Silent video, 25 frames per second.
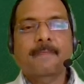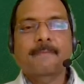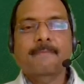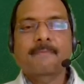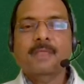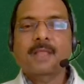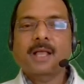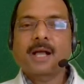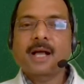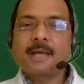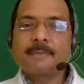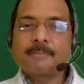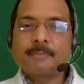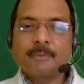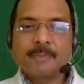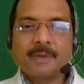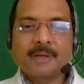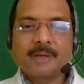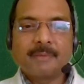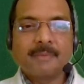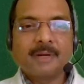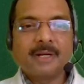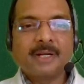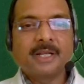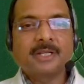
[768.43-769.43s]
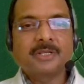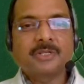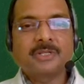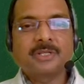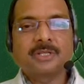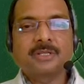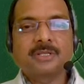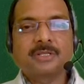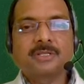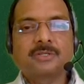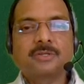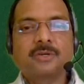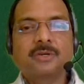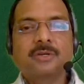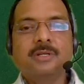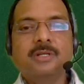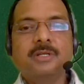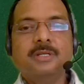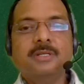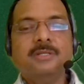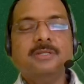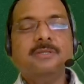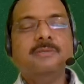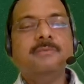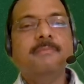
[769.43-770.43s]
Hypopigmentation
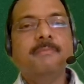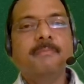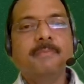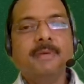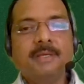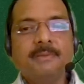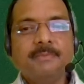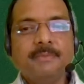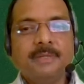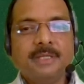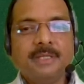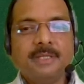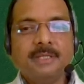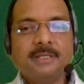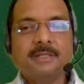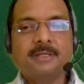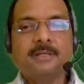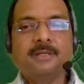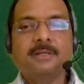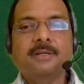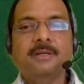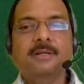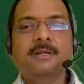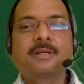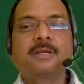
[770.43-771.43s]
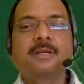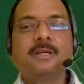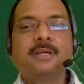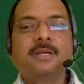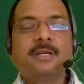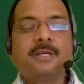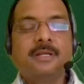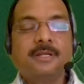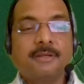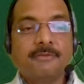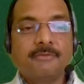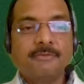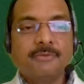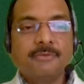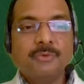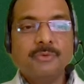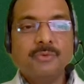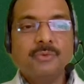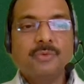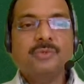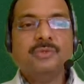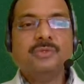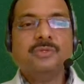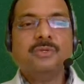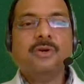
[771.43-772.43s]
disorders may be either
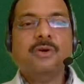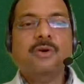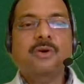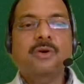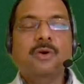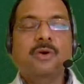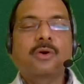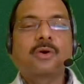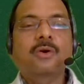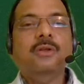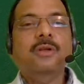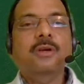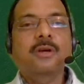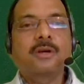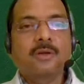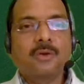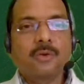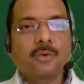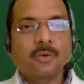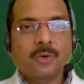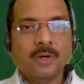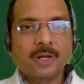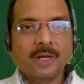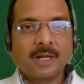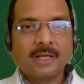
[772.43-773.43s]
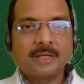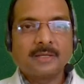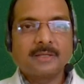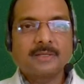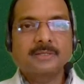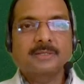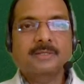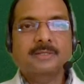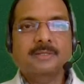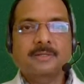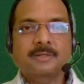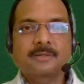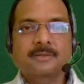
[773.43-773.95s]
diffuse or localized.